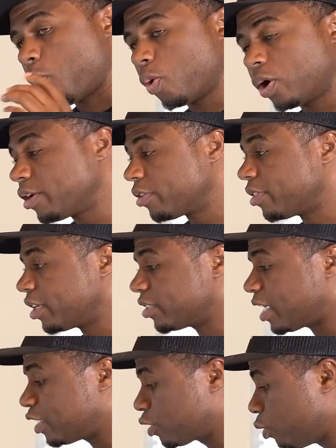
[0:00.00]
One of the things
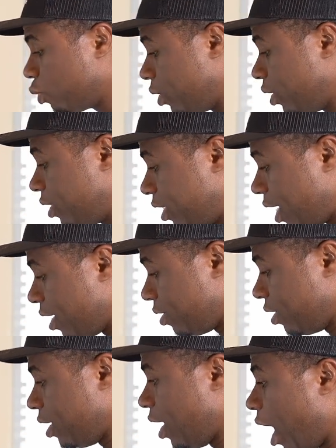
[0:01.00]
that's cool is,
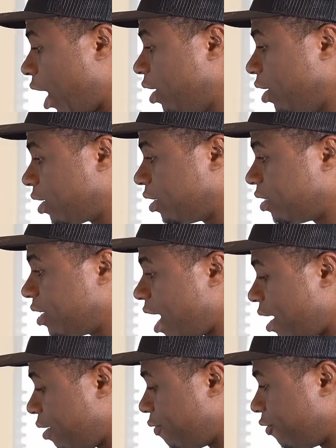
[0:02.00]
yes, I can look
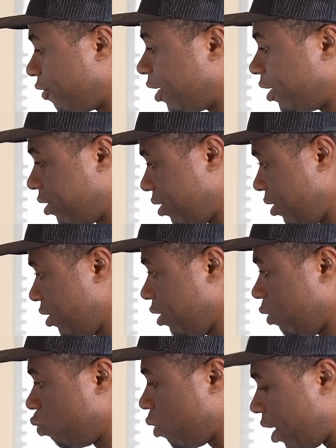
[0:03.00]
inside the fridge,
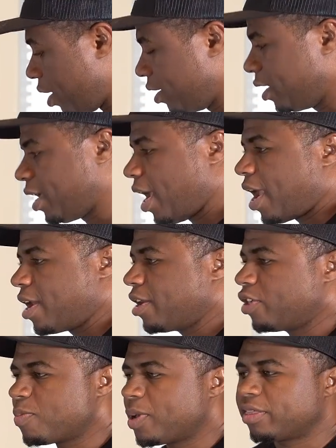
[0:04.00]
right? And
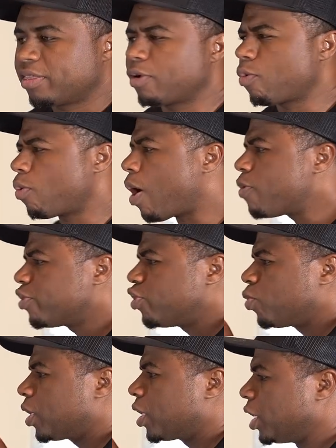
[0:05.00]
you may think, well, why would
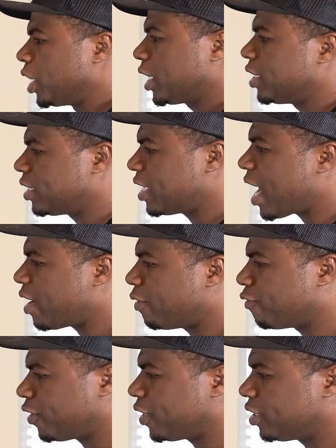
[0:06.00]
you want to look inside the
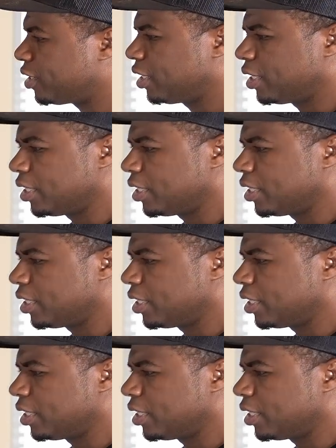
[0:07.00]
fridge